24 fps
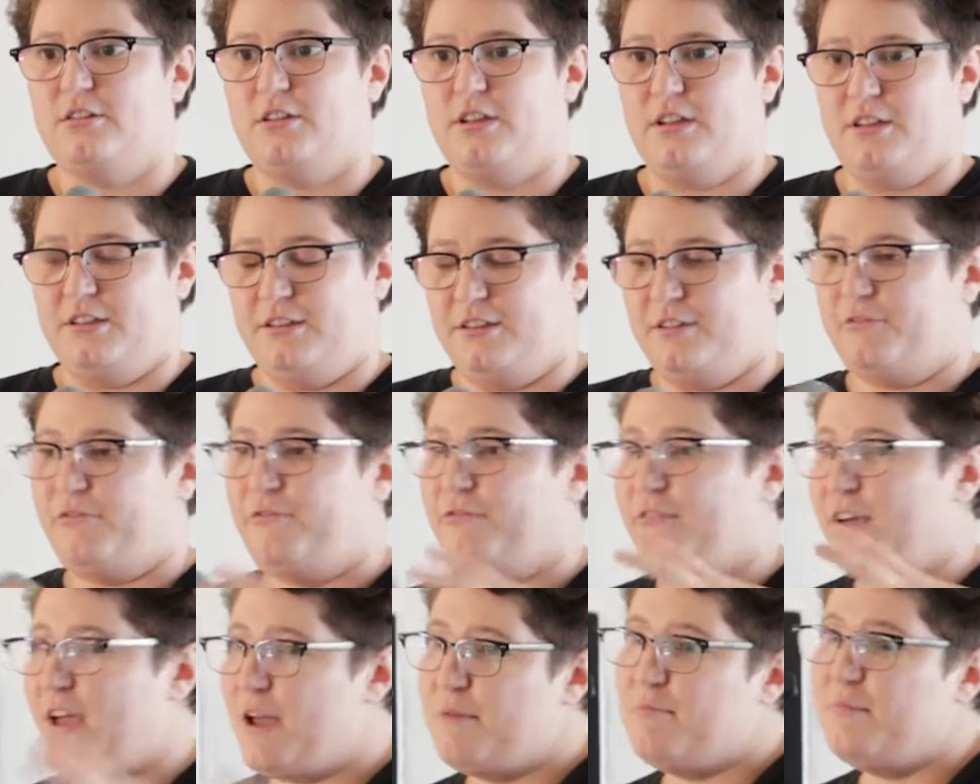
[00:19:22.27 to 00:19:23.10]
In the
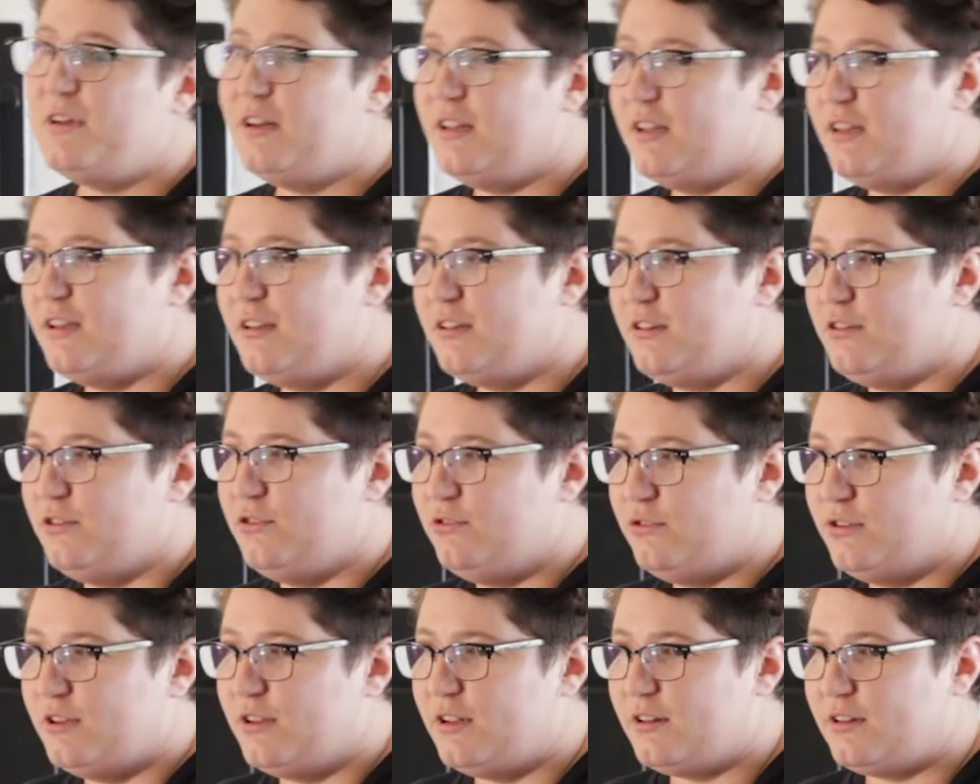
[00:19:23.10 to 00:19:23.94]
family
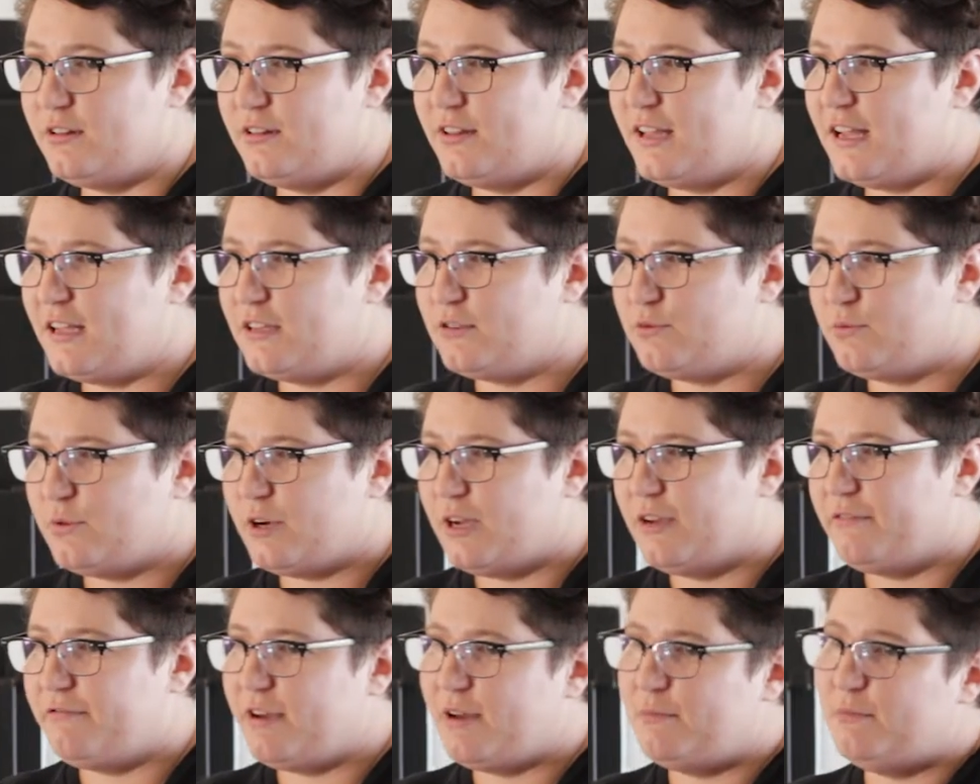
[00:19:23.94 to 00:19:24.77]
unit, and that's
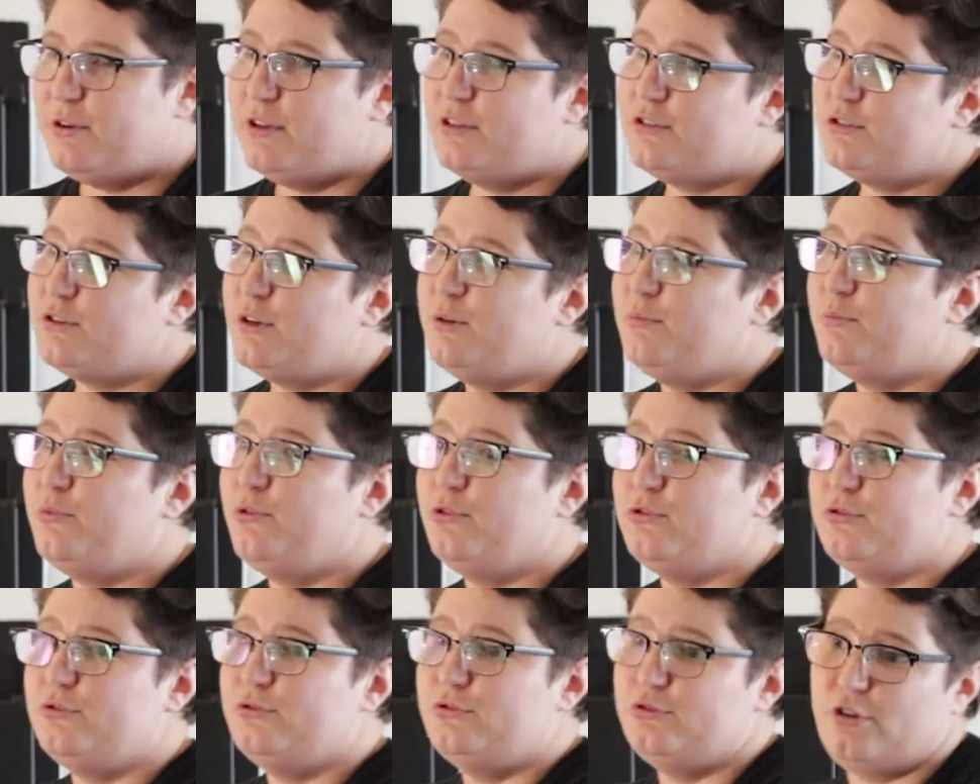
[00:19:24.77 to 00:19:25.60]
why family is so
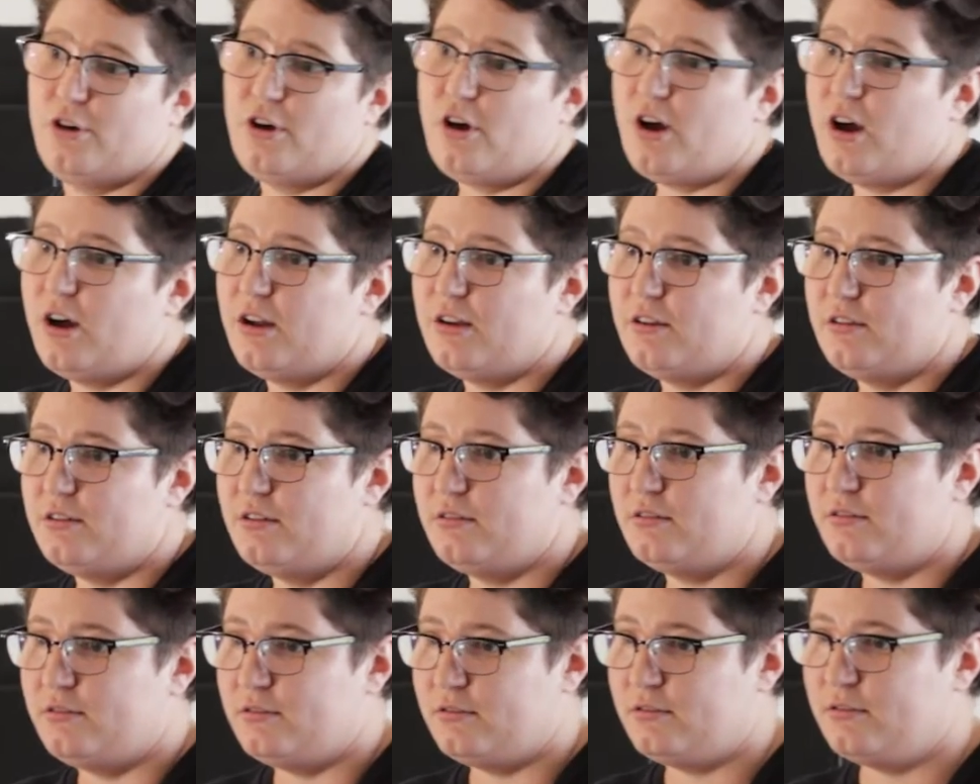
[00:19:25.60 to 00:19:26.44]
important to God,
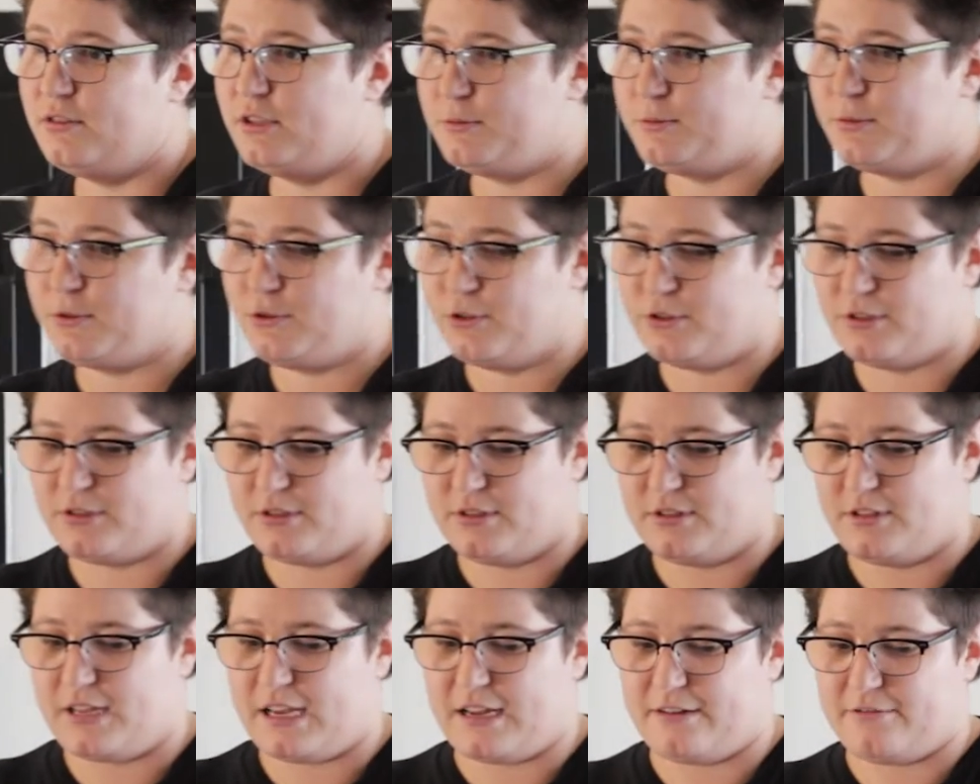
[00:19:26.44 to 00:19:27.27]
is
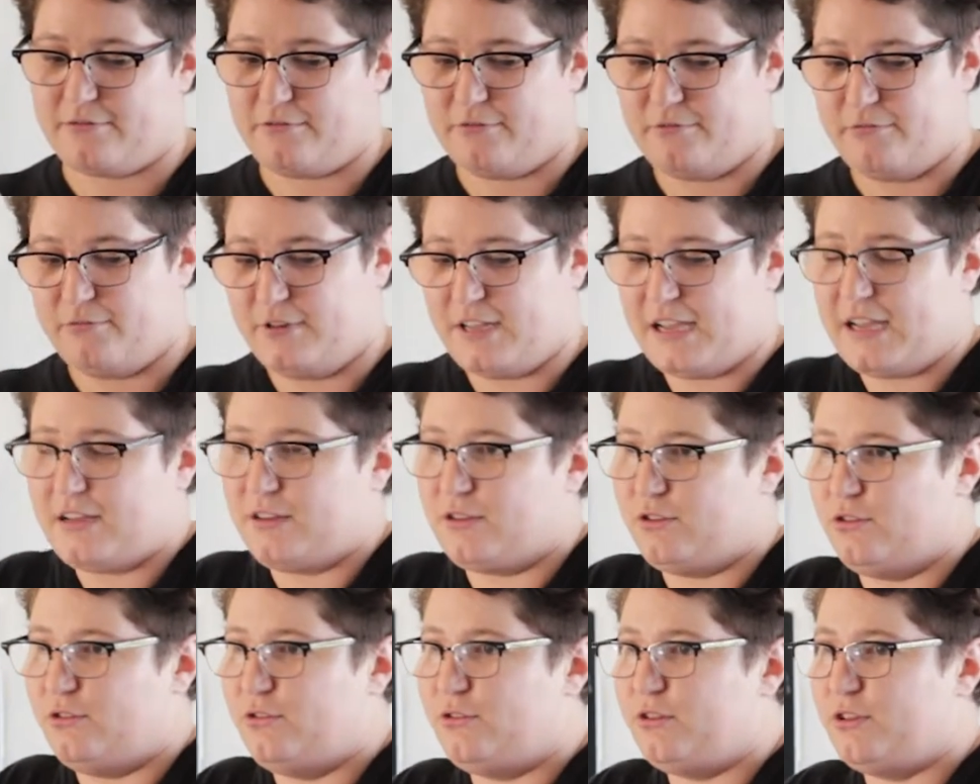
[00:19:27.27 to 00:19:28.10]
because that
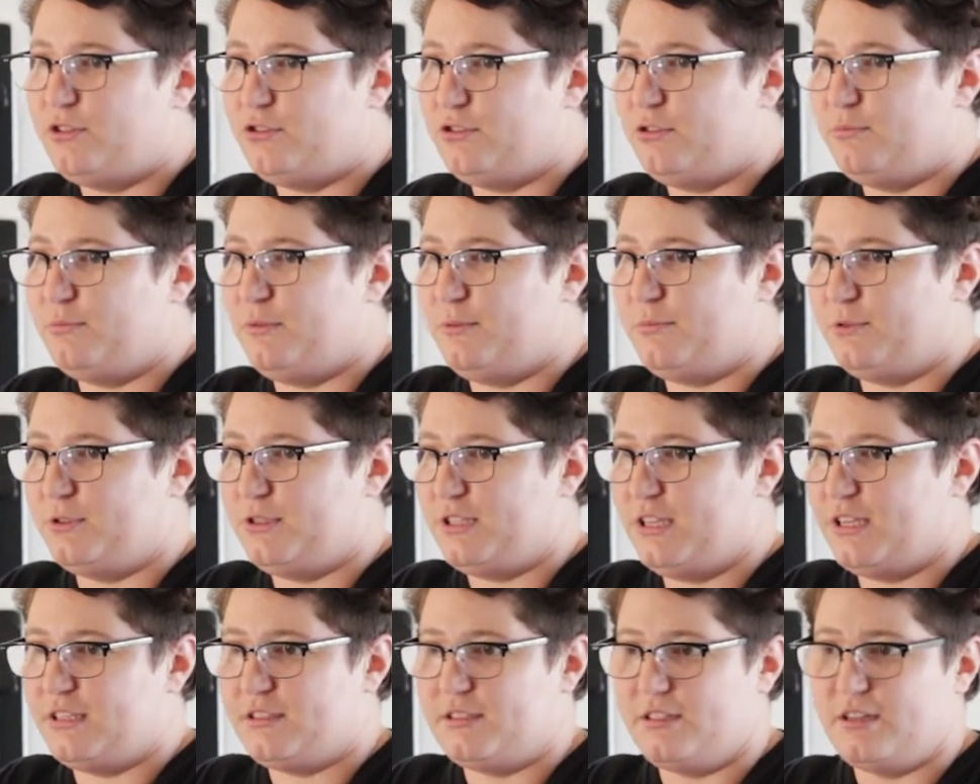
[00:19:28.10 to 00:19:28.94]
unit should be
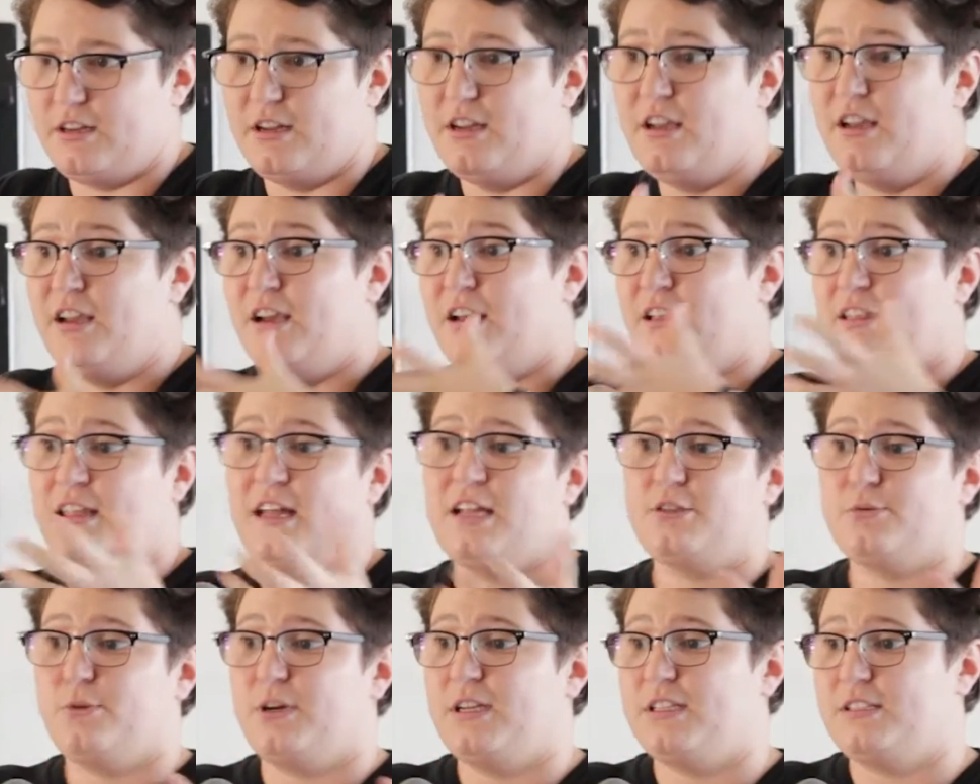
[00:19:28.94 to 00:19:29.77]
protected, and
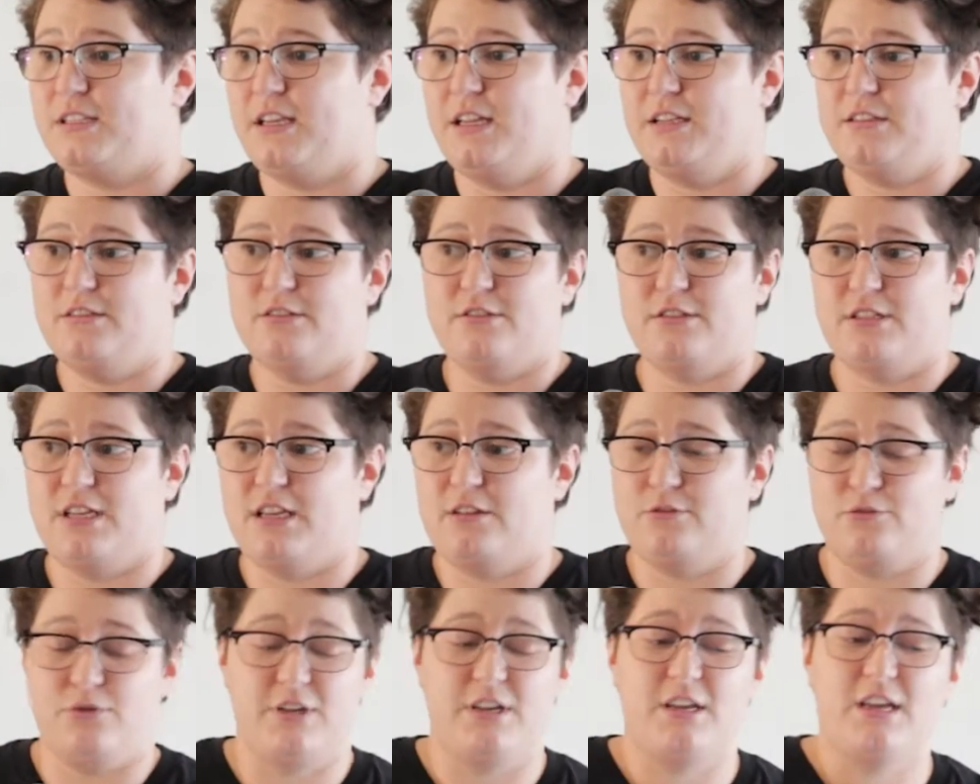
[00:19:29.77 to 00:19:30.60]
that's why Satan's
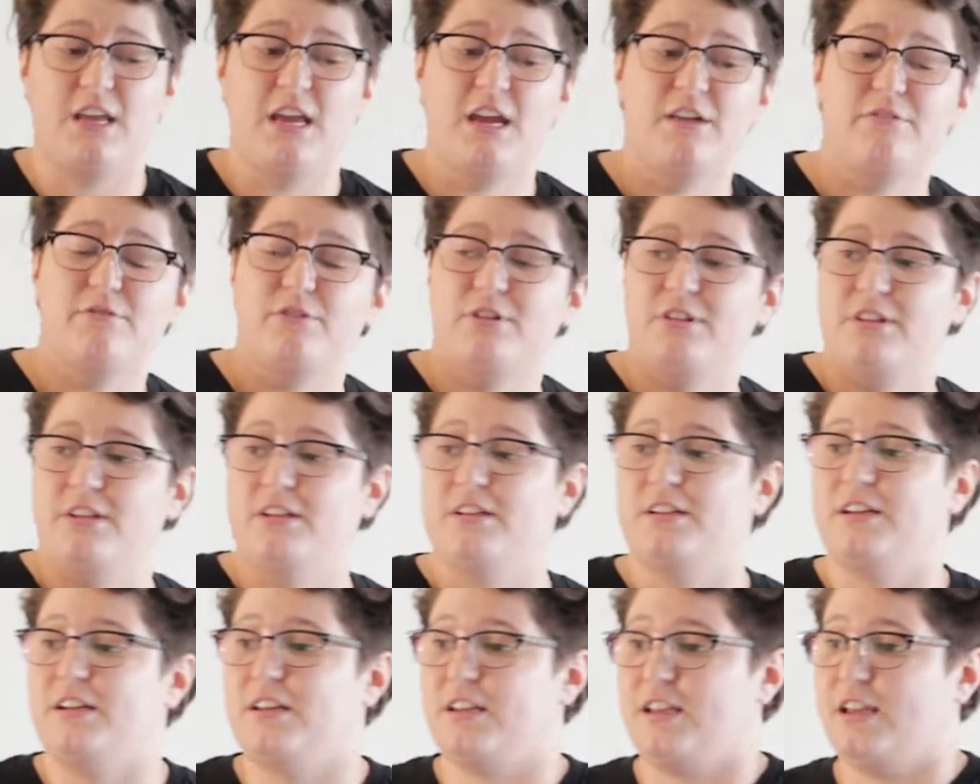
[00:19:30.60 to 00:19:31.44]
doing
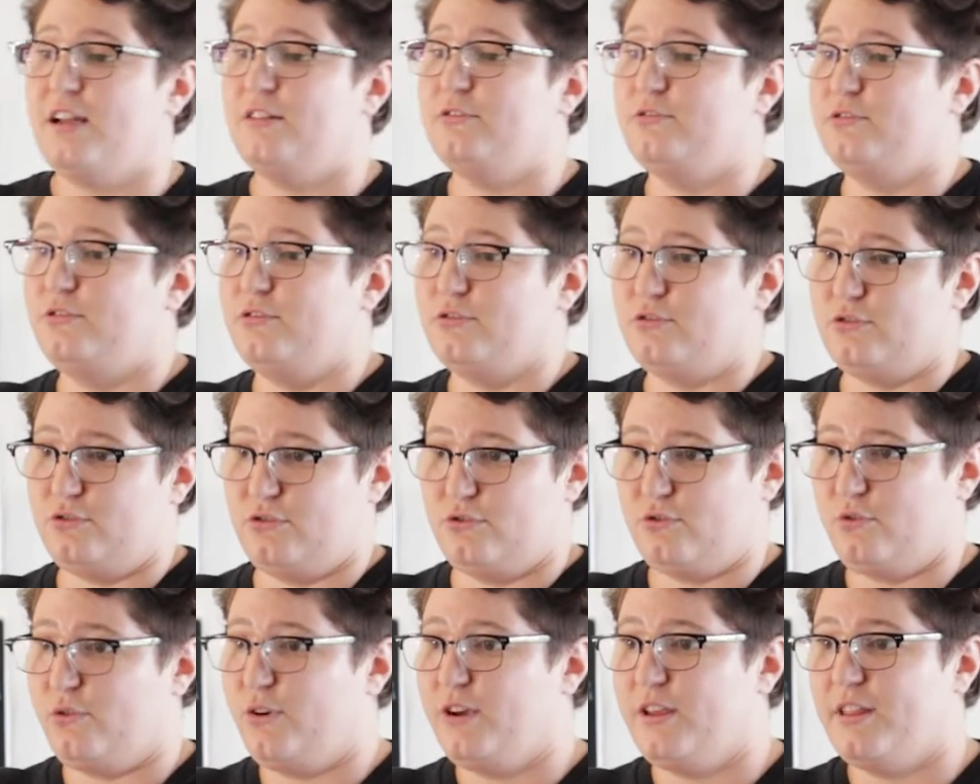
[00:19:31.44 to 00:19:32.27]
everything that he can to
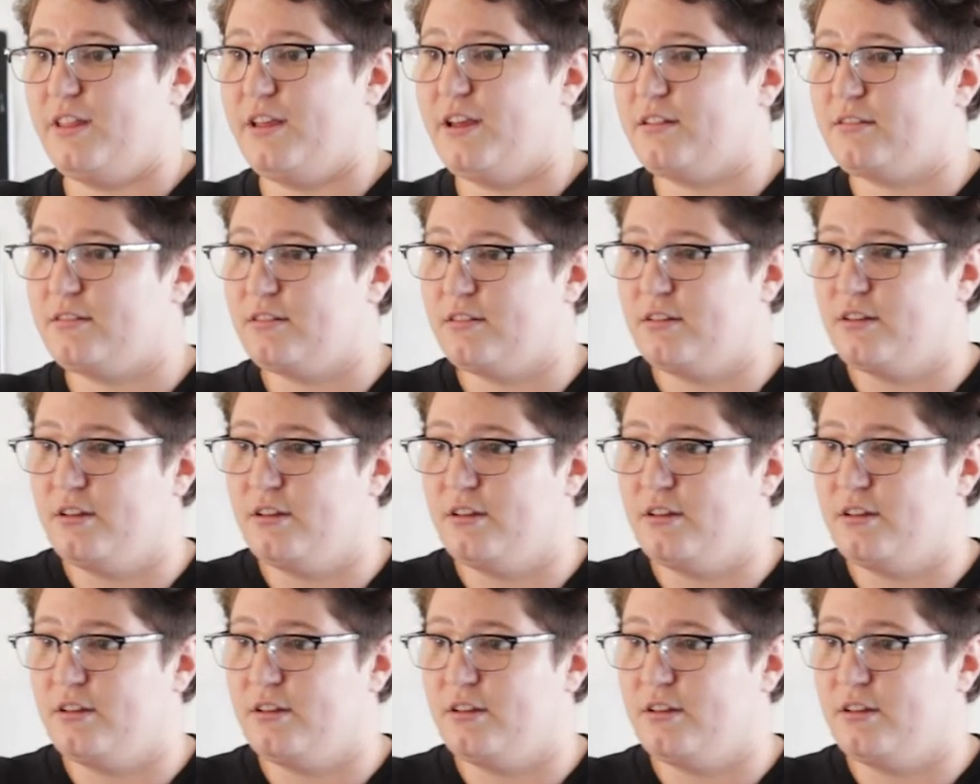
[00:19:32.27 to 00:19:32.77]
destroy that